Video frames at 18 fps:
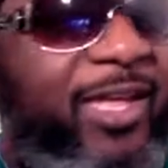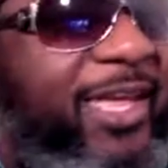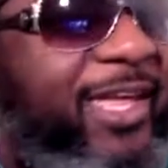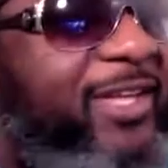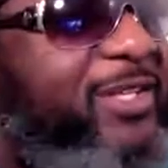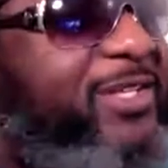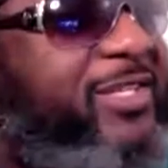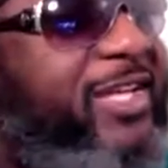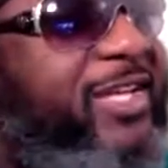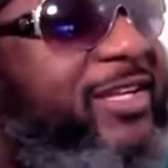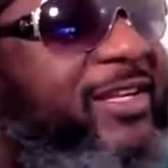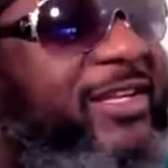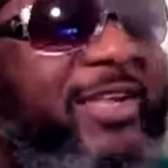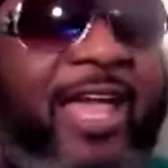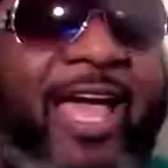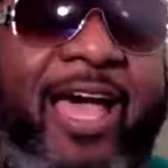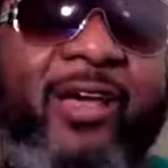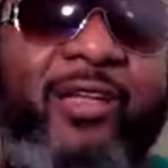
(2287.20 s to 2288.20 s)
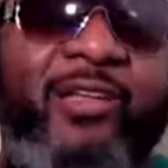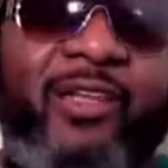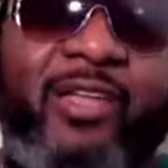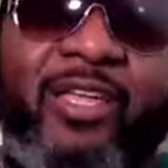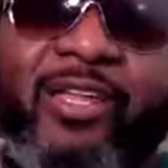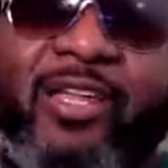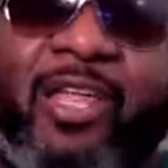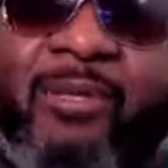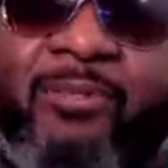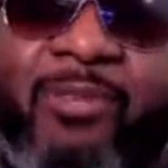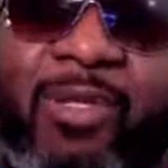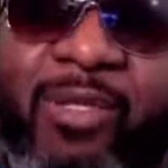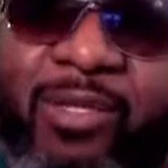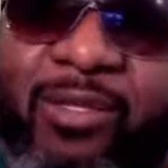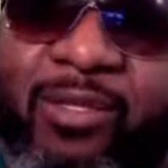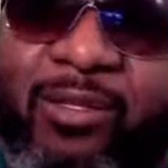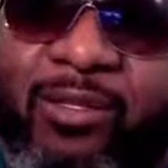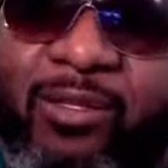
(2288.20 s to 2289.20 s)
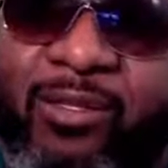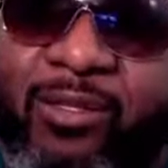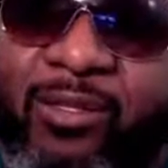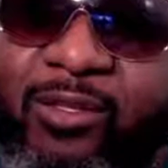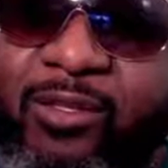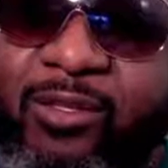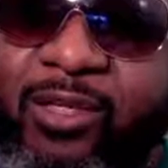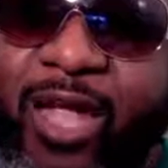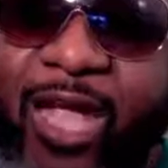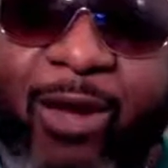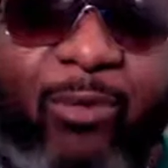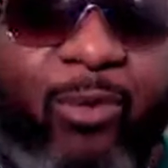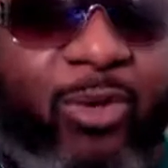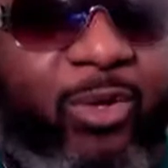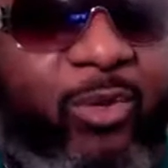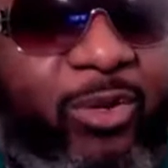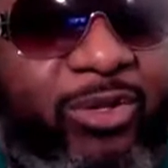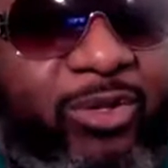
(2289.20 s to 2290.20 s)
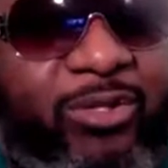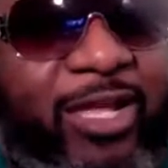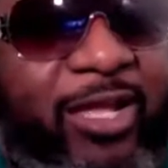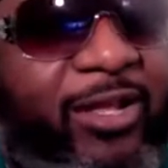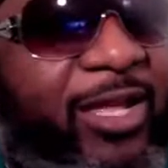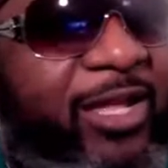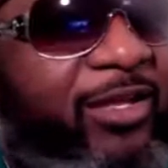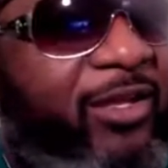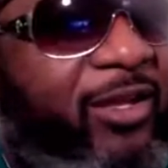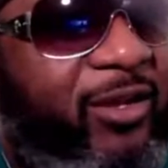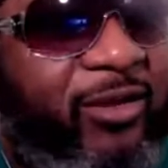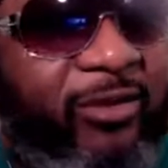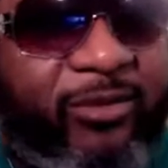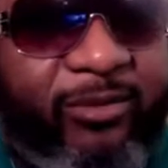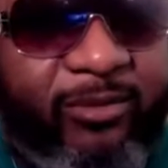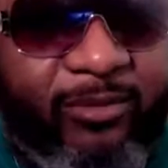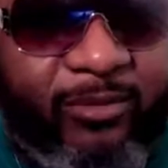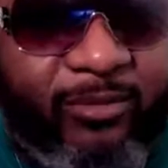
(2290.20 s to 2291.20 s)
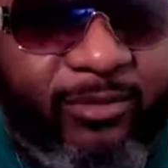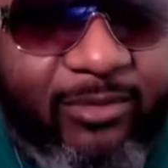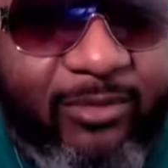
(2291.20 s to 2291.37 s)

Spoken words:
He's sitting down looking at me. I roll the window down like, yo,